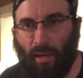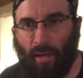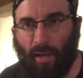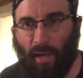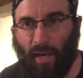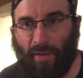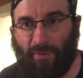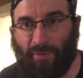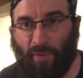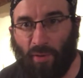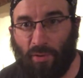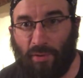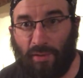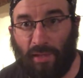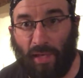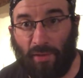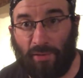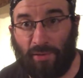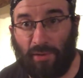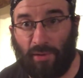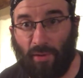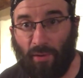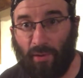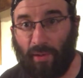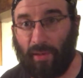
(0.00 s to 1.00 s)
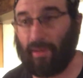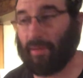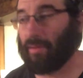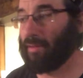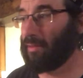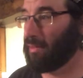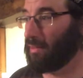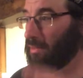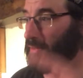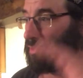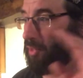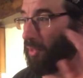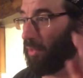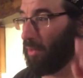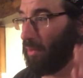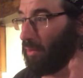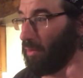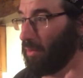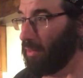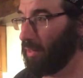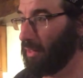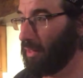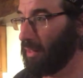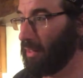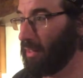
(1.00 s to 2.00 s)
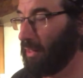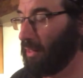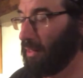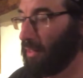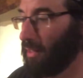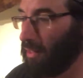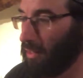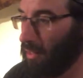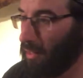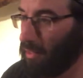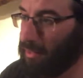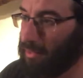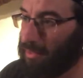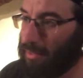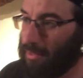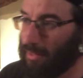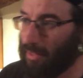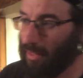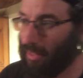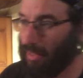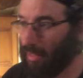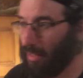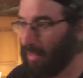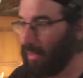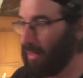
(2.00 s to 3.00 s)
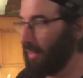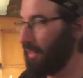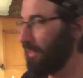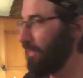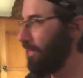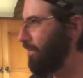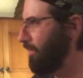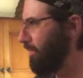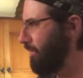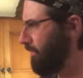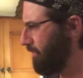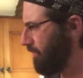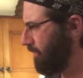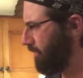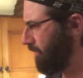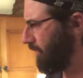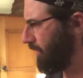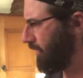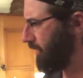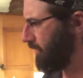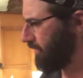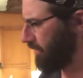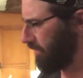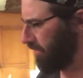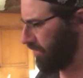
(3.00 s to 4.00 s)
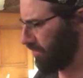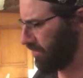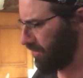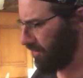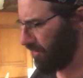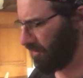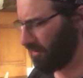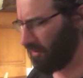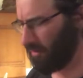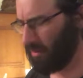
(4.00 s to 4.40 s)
Hey folks, how's it going? So it's what is this?